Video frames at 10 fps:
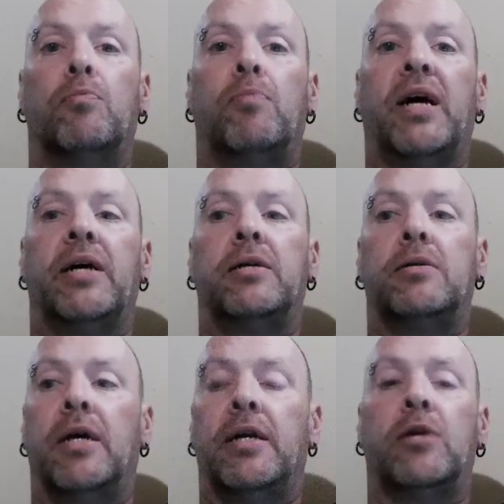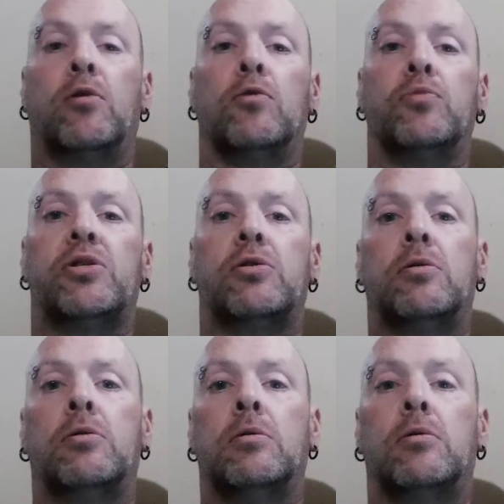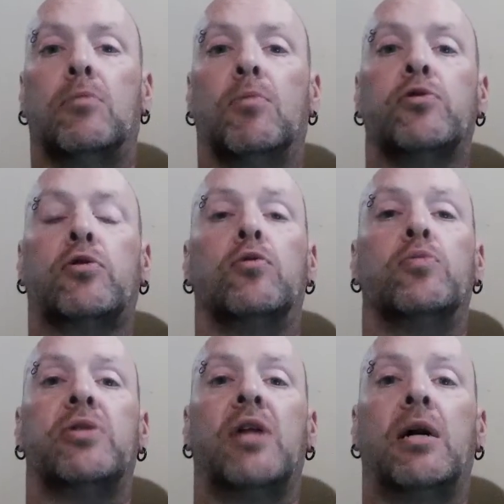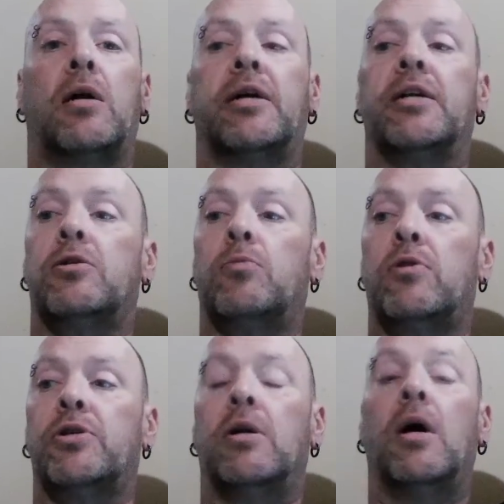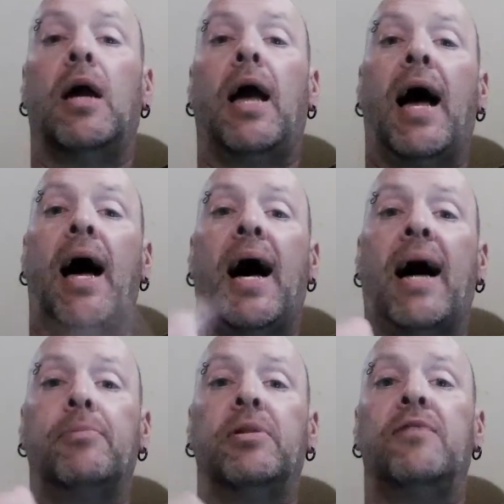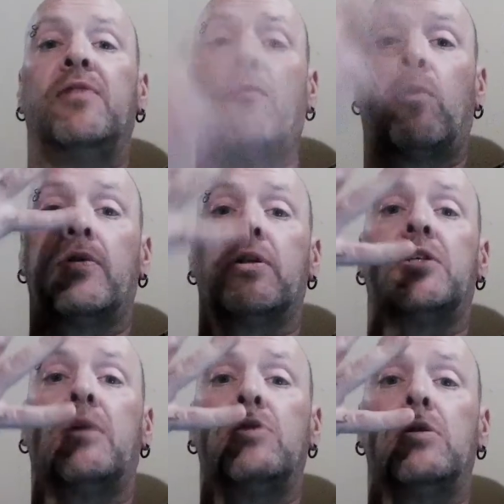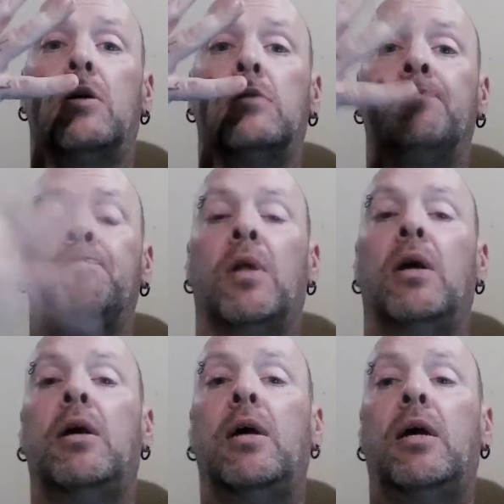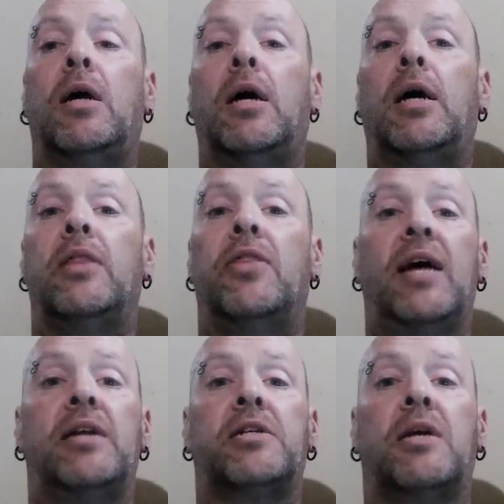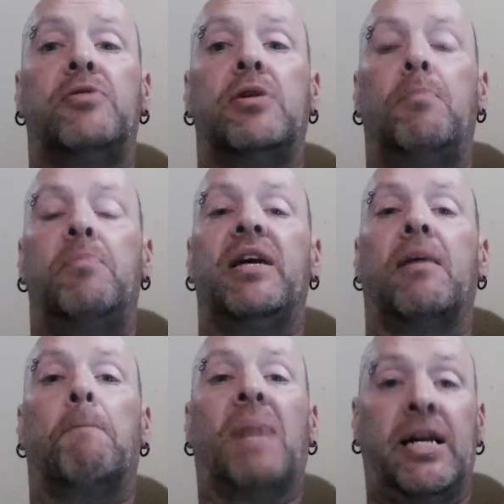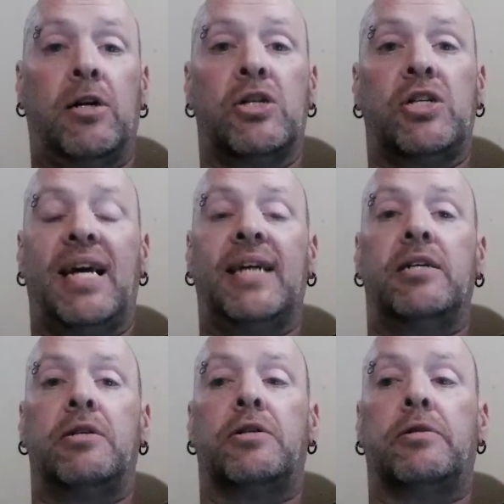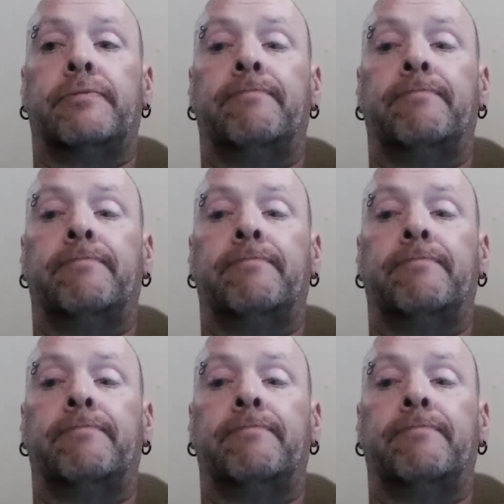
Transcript: by any groups or most groups that are against abortion. I believe in a 4th exception, though. That exception being minor status.